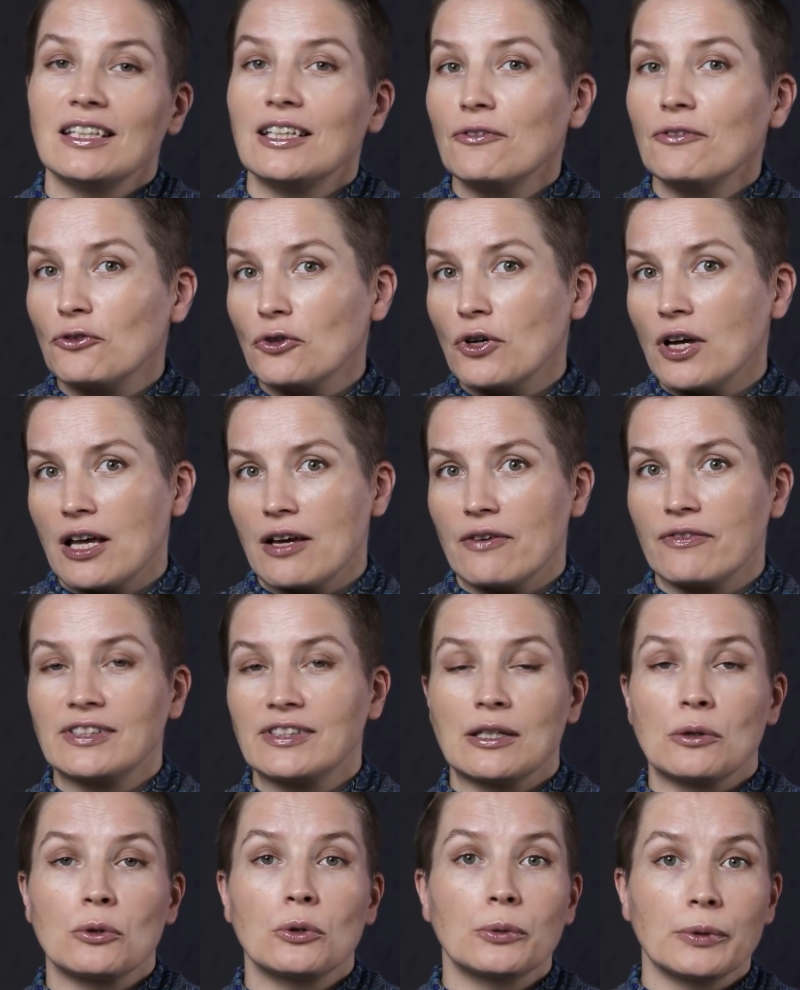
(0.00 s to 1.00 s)
If you have
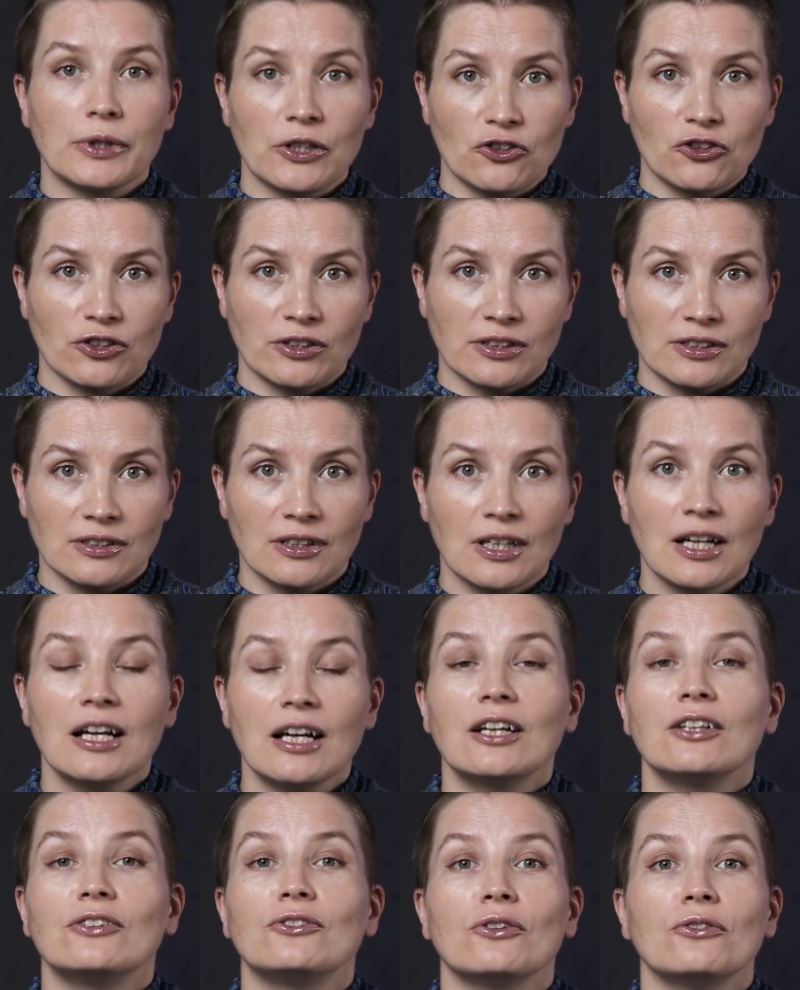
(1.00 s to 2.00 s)
some questions,
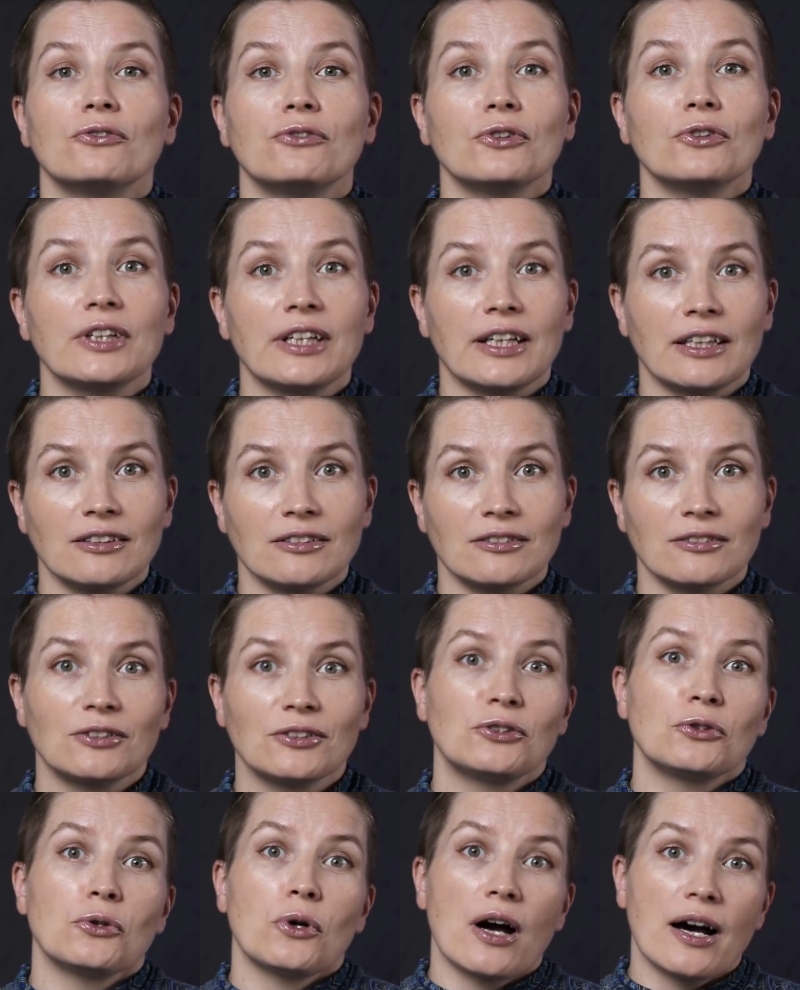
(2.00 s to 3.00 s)
don't forget
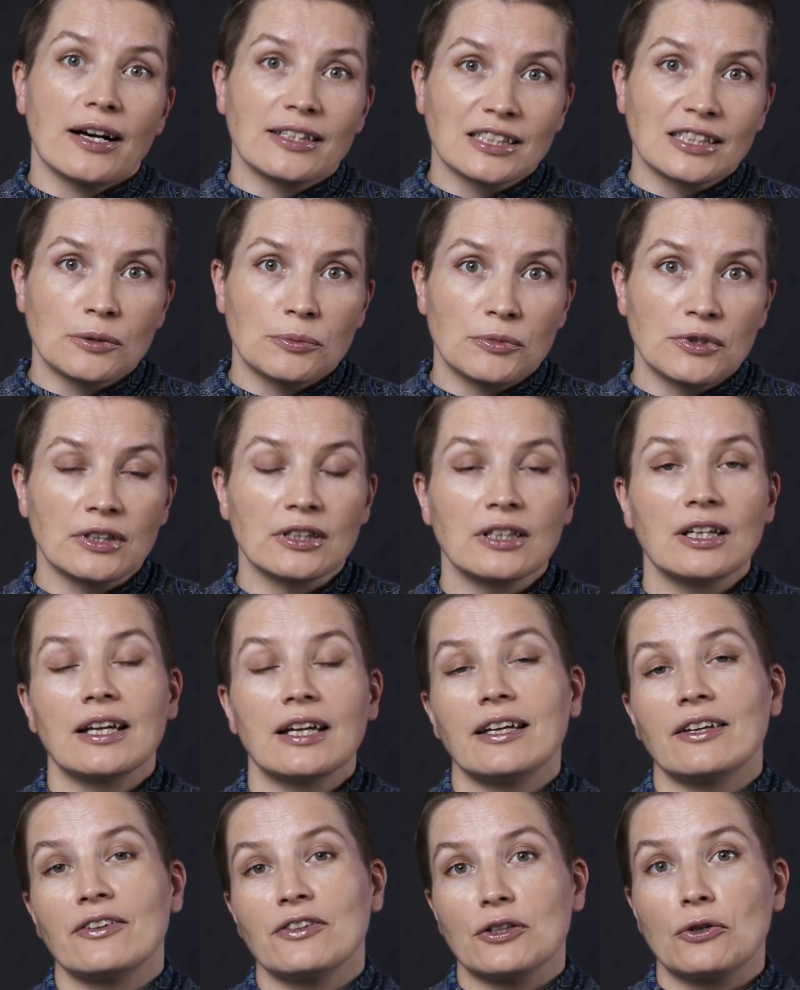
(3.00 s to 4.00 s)
to ask me
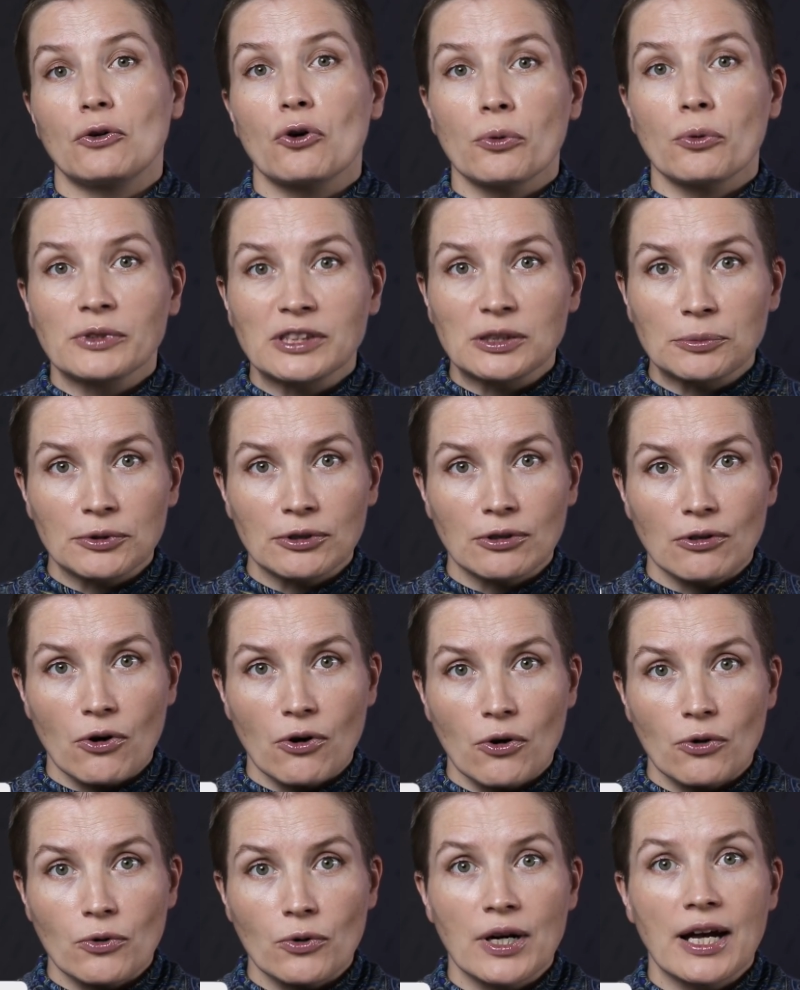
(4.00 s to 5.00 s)
in the comments
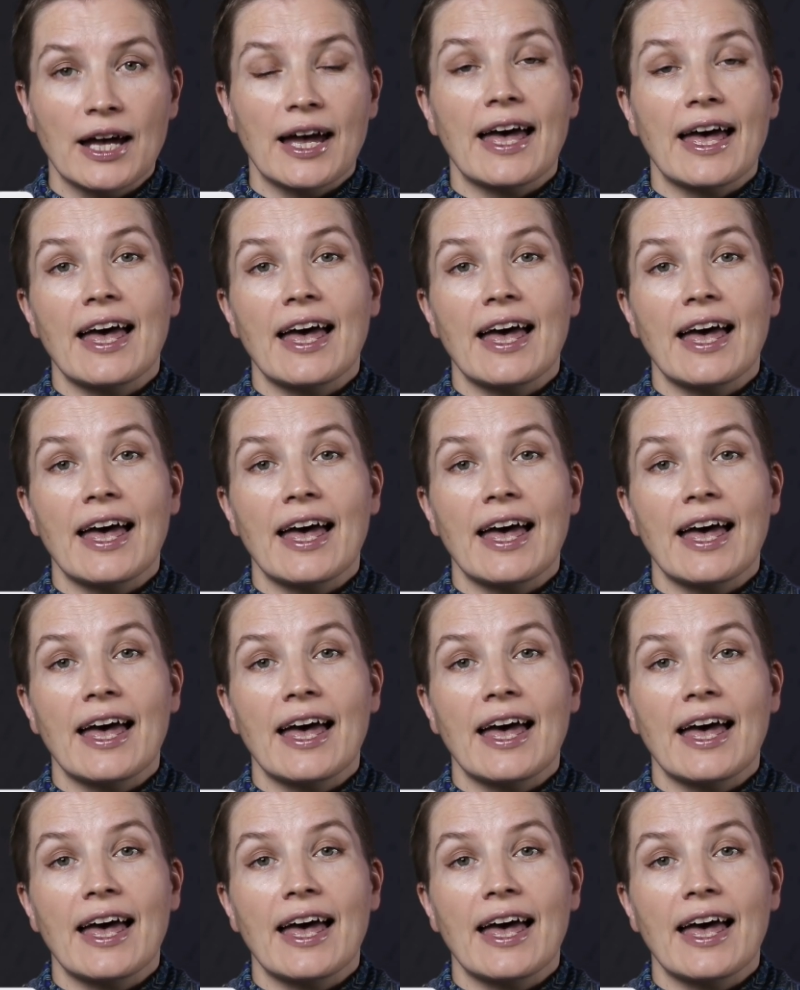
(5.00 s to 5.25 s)
below,